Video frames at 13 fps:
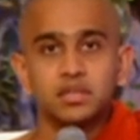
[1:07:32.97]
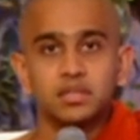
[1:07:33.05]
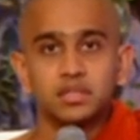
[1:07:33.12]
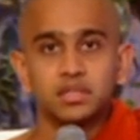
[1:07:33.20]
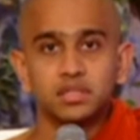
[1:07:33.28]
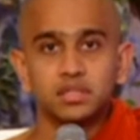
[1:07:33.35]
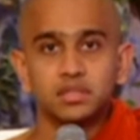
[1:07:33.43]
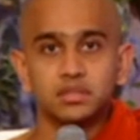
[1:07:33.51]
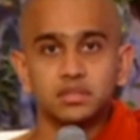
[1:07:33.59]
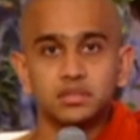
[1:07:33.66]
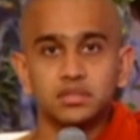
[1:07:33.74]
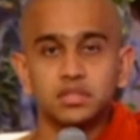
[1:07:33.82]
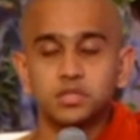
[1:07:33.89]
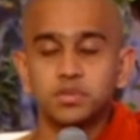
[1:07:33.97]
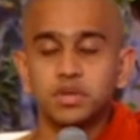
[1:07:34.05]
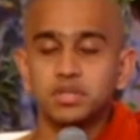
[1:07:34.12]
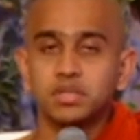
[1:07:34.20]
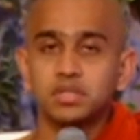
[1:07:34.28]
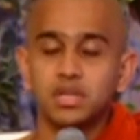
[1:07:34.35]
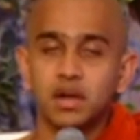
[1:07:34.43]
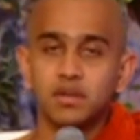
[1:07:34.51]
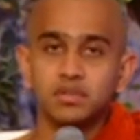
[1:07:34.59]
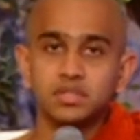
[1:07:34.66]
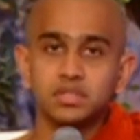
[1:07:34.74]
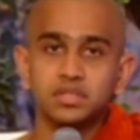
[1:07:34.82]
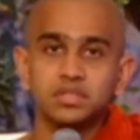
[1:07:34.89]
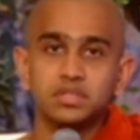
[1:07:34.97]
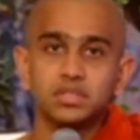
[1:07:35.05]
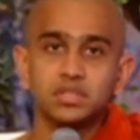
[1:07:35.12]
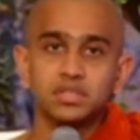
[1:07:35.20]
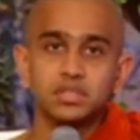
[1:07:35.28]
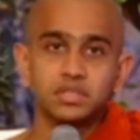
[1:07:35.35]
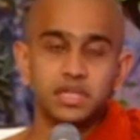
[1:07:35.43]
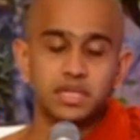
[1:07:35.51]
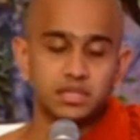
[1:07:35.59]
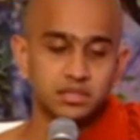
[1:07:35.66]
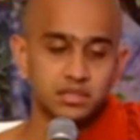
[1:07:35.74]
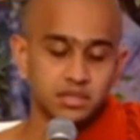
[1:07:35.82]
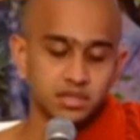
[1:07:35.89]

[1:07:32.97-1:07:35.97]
the special towers that